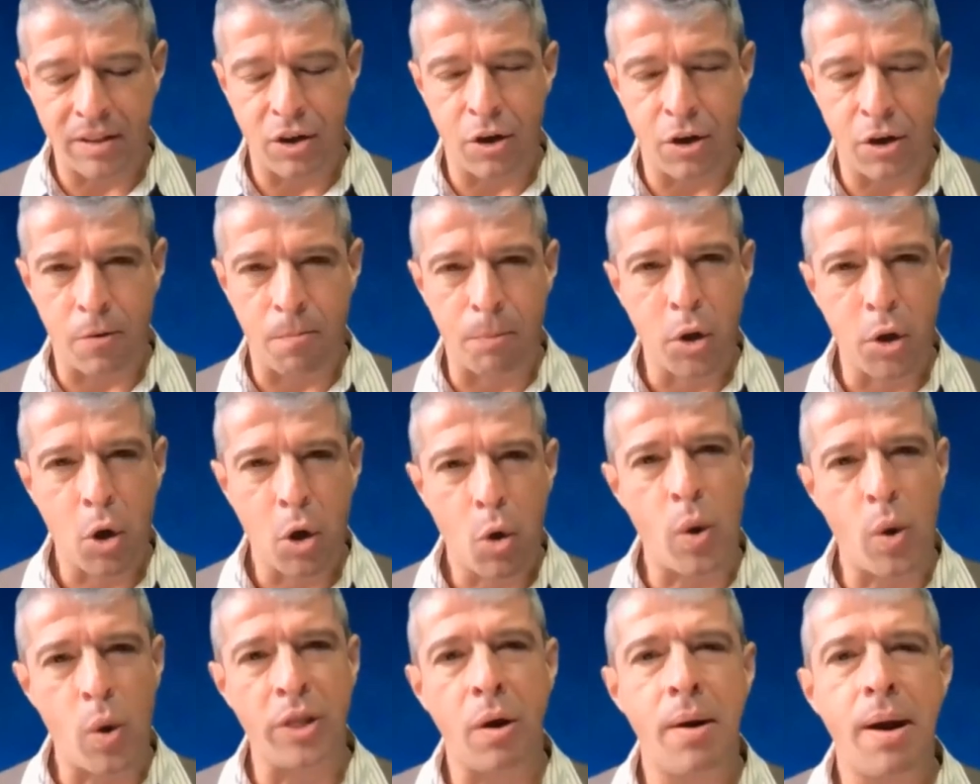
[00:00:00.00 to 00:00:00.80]

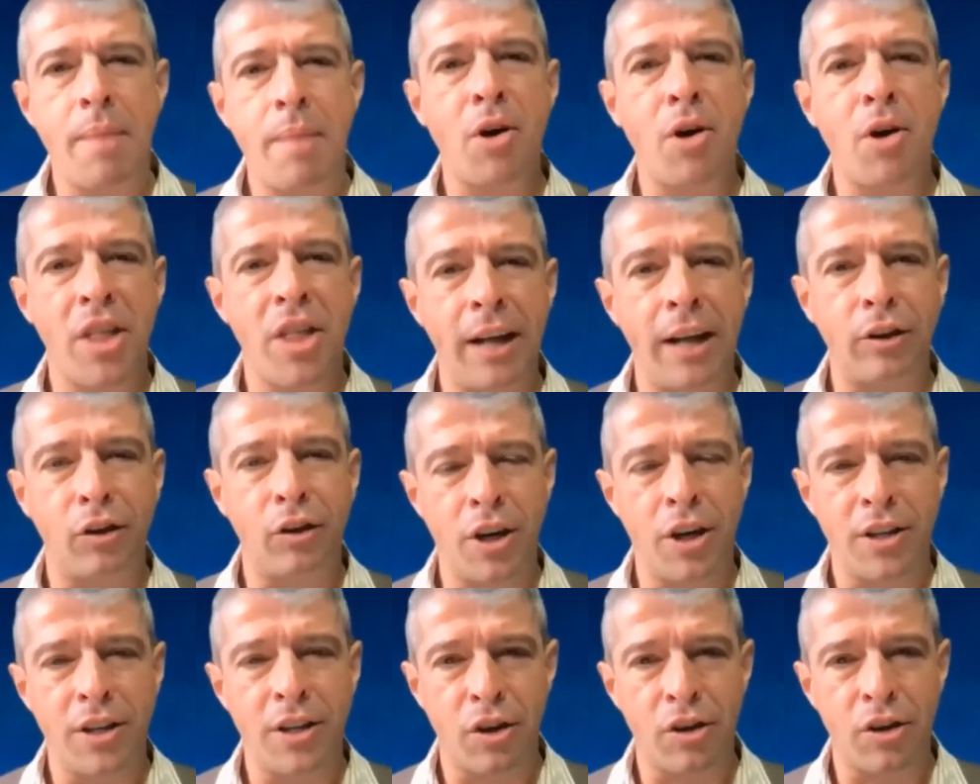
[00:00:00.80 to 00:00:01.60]
Brina mentioned
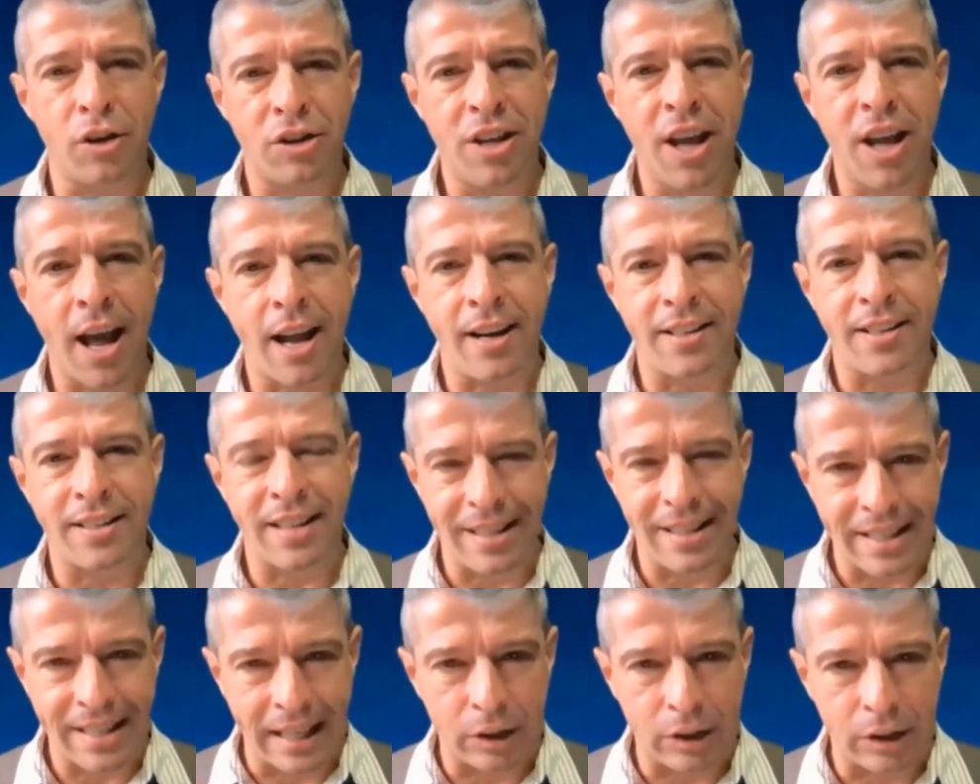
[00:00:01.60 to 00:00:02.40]
this too. When we
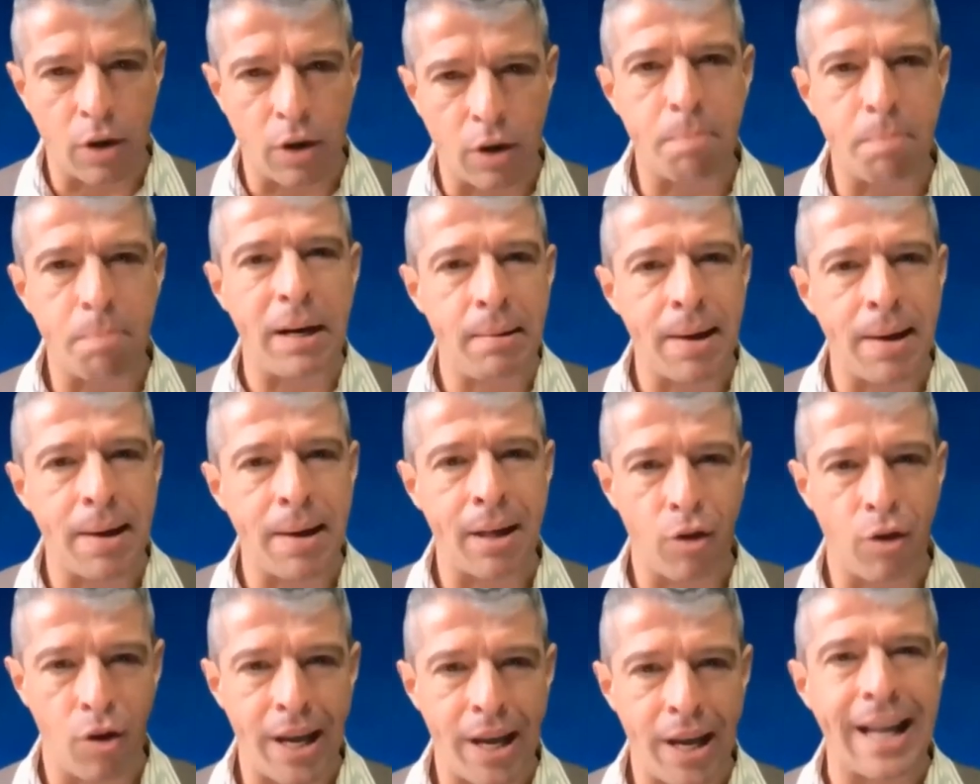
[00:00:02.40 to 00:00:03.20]
talk about
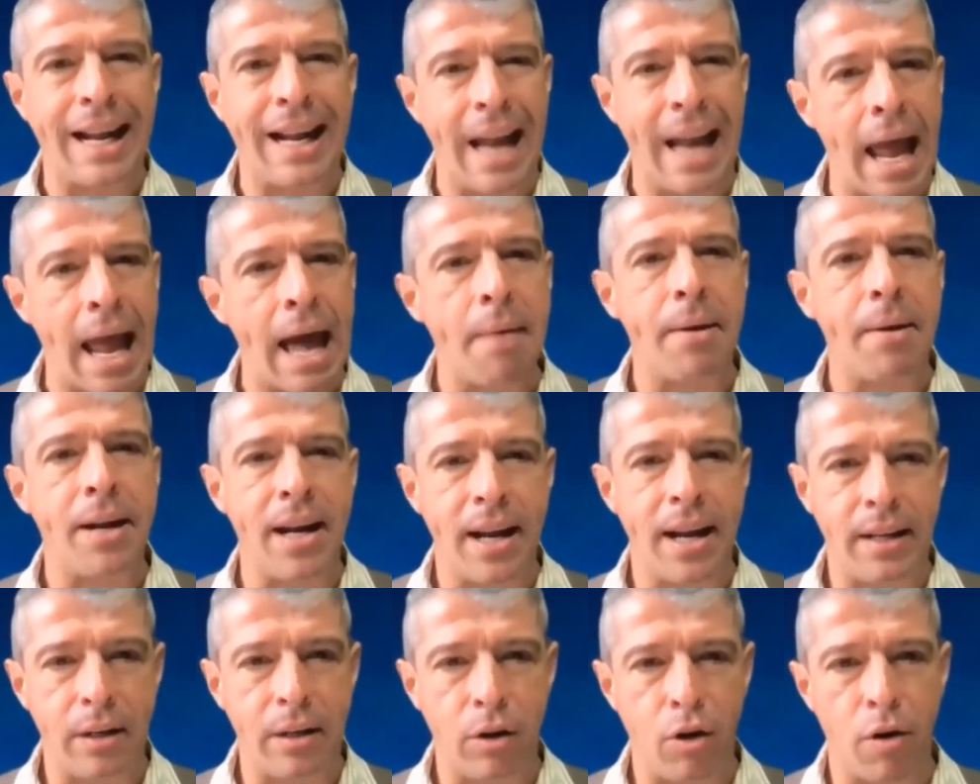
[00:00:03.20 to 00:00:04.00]
social
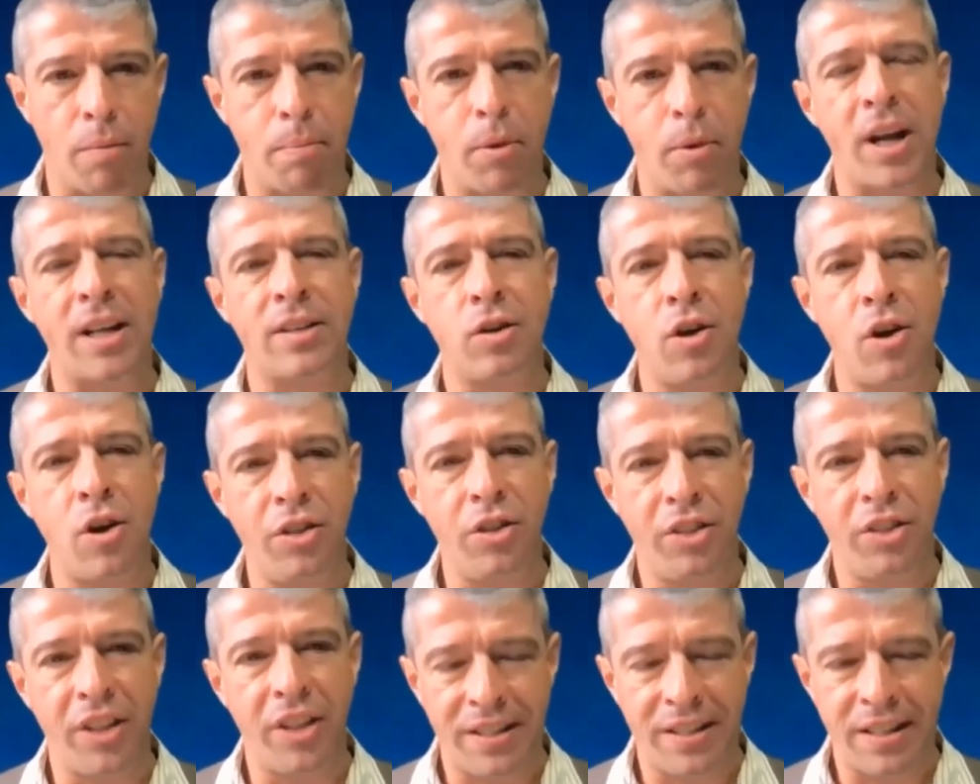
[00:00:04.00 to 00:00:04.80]
actors,
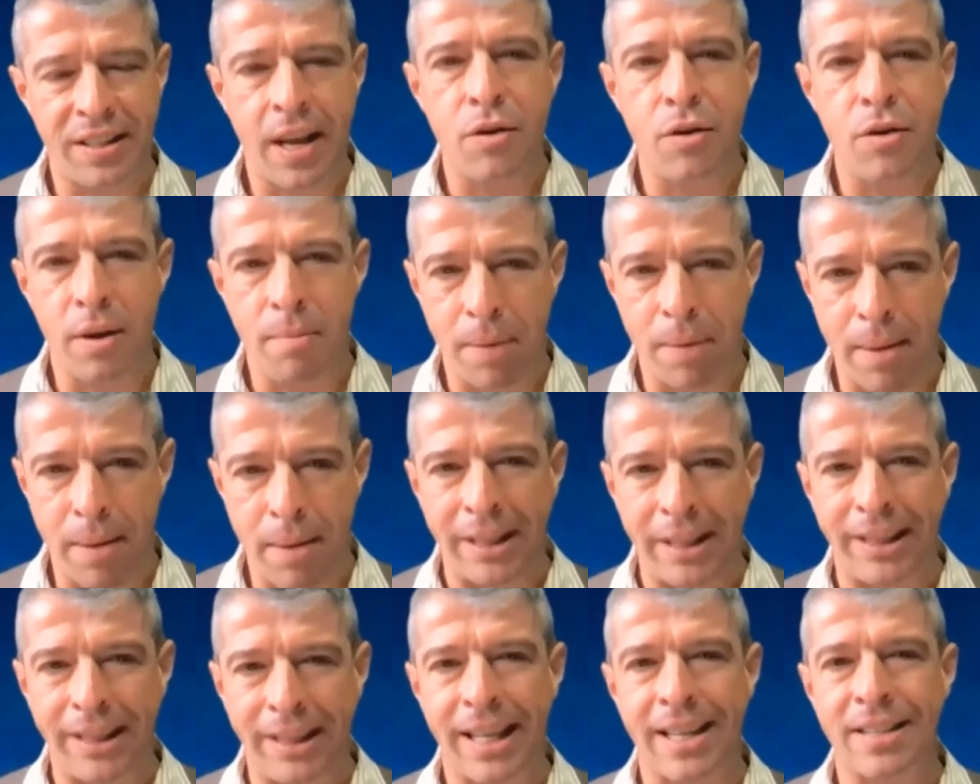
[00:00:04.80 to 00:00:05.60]
private sector is
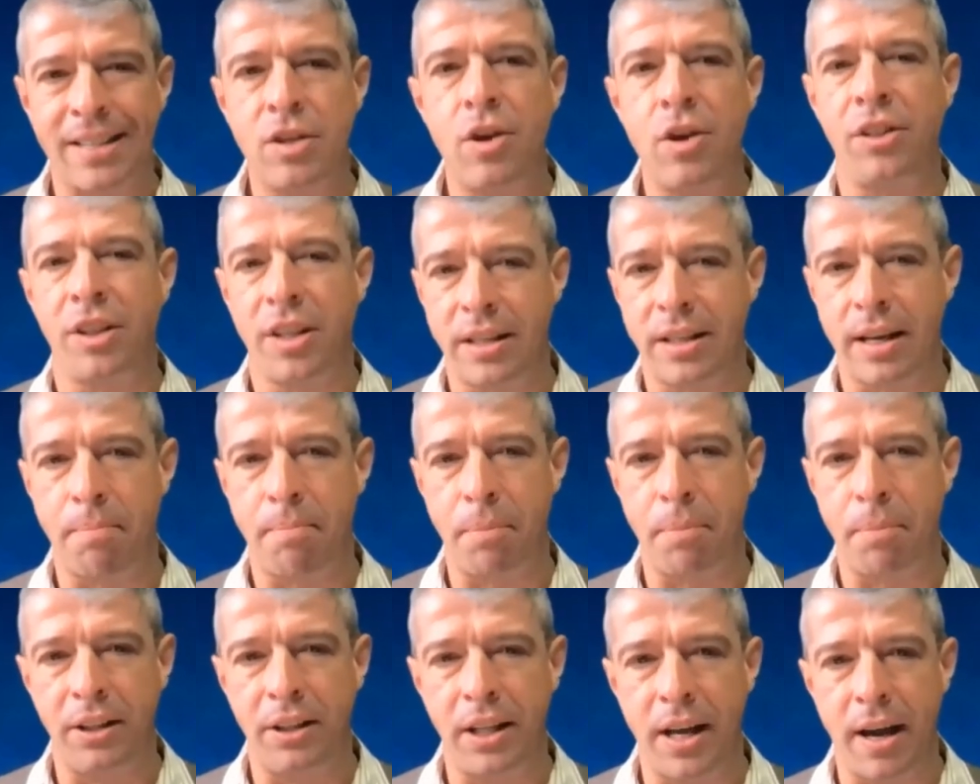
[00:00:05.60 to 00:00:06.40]
key in
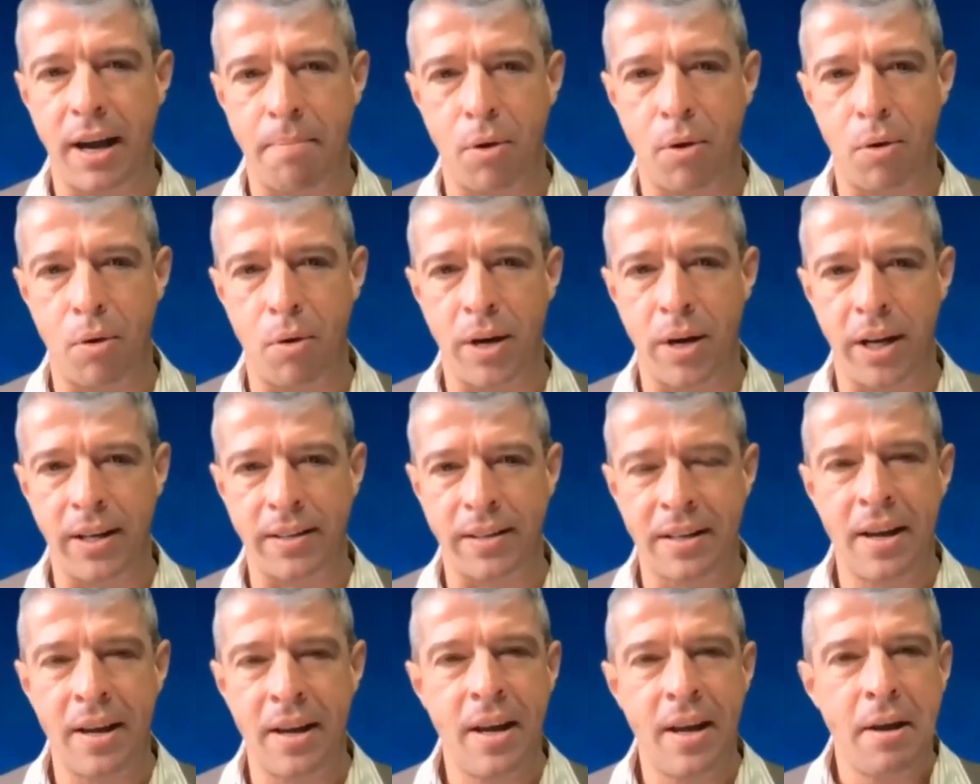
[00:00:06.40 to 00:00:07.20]
design and
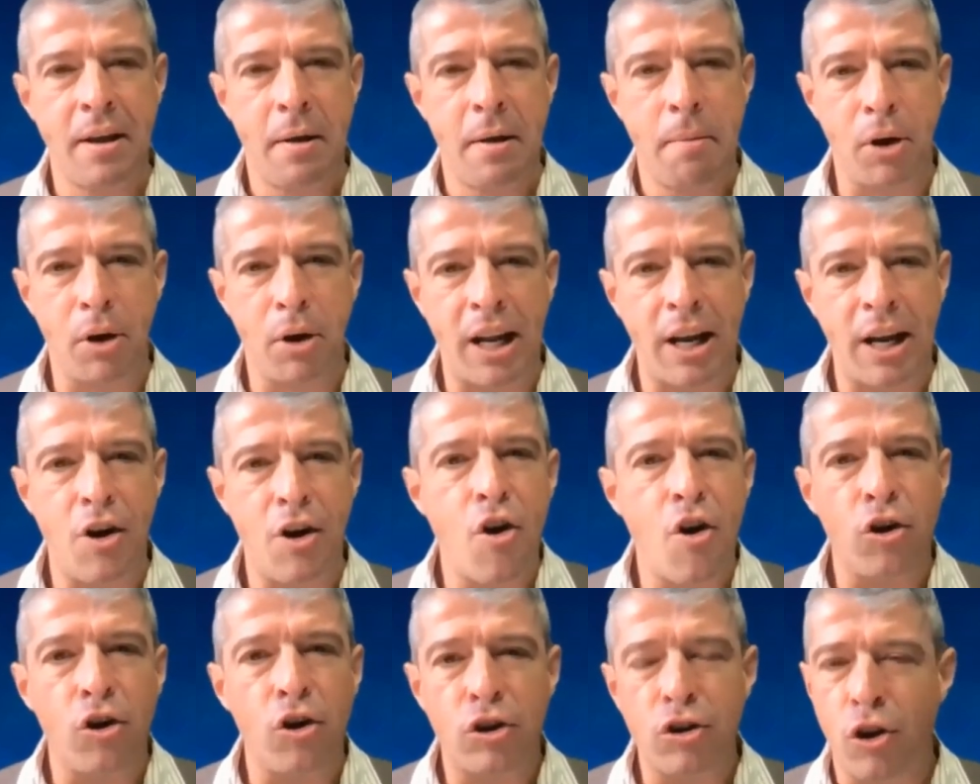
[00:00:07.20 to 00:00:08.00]
implementation of those
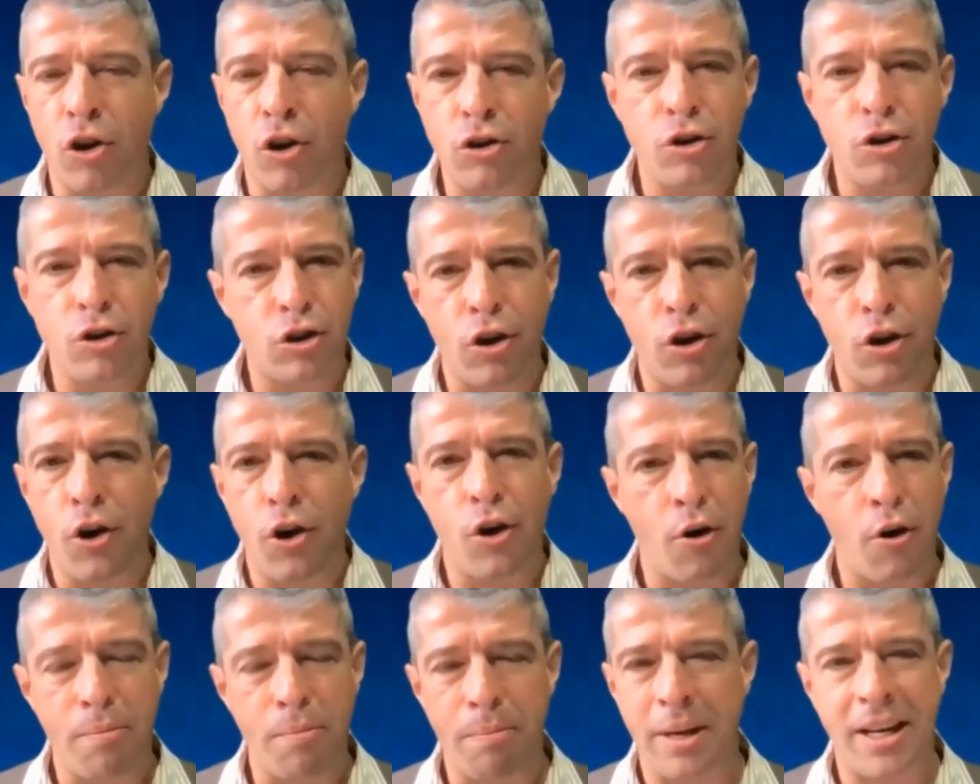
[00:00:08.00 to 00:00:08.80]
public
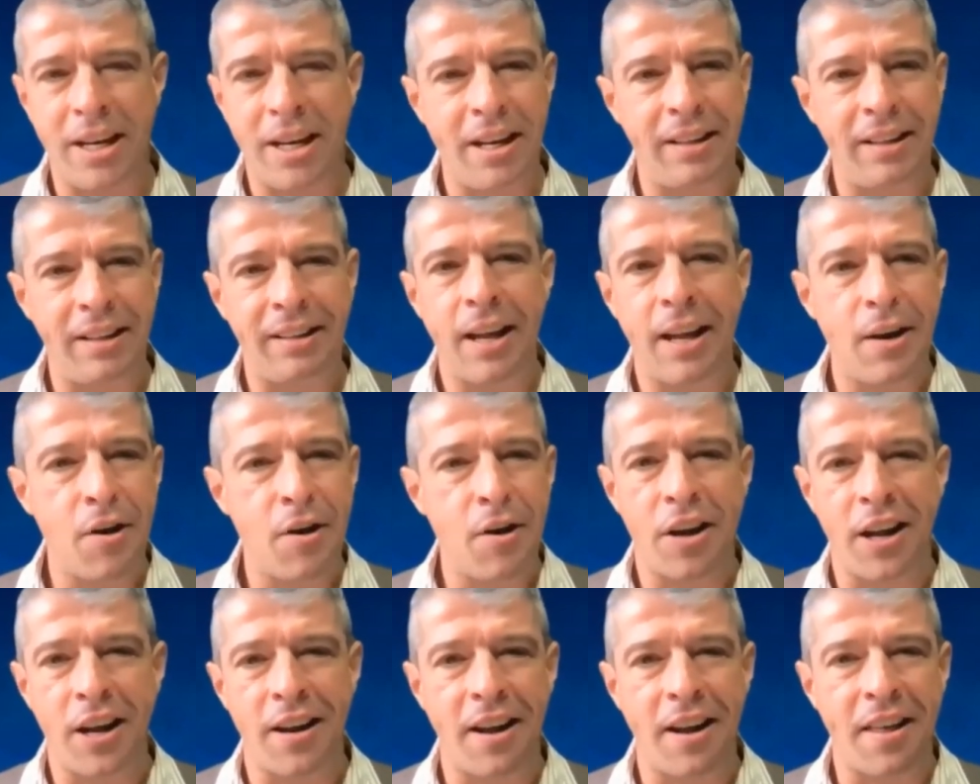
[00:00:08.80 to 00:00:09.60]
policies, because
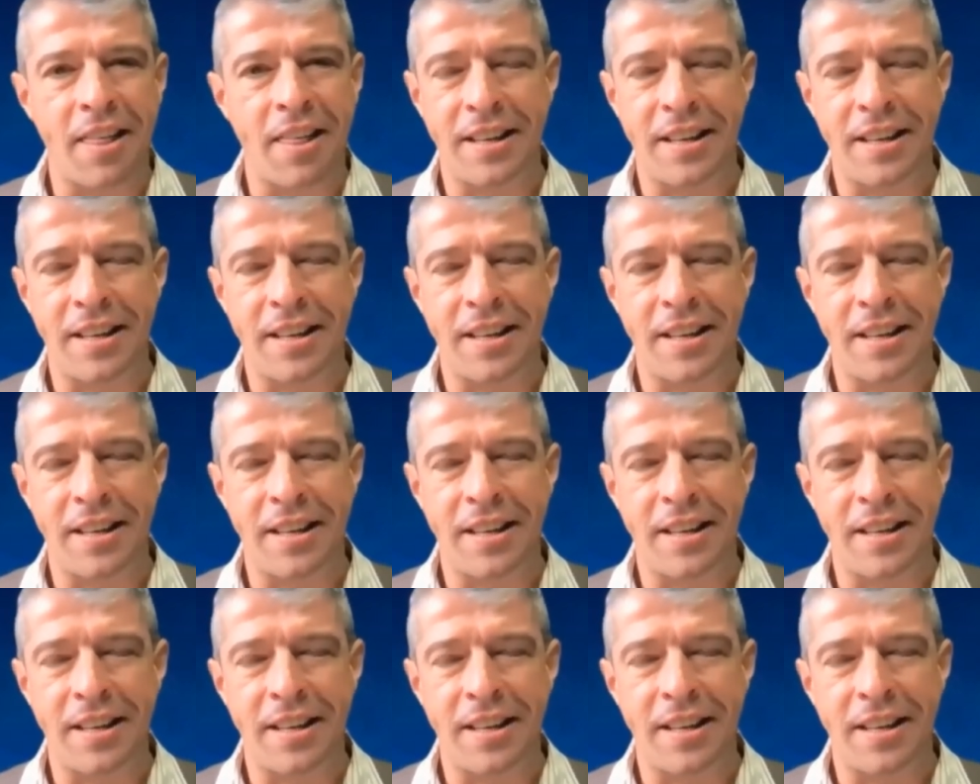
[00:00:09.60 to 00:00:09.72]
it's not